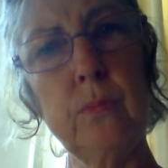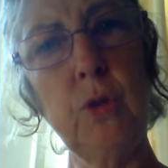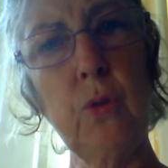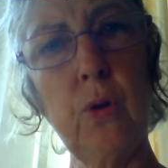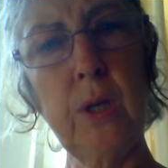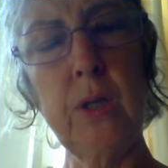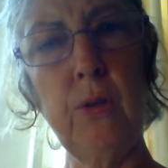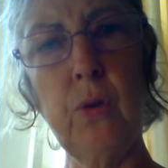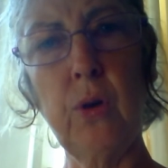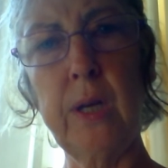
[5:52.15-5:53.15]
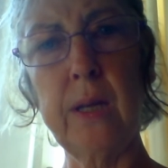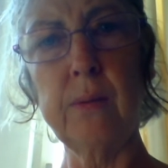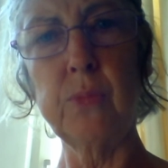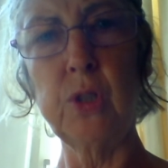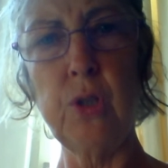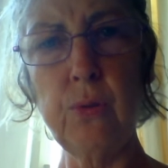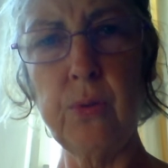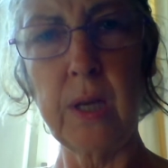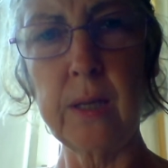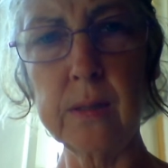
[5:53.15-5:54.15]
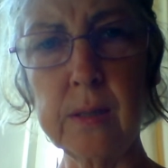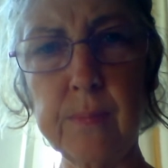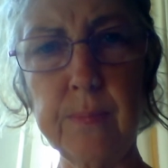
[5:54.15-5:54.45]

you've got to get them to do things.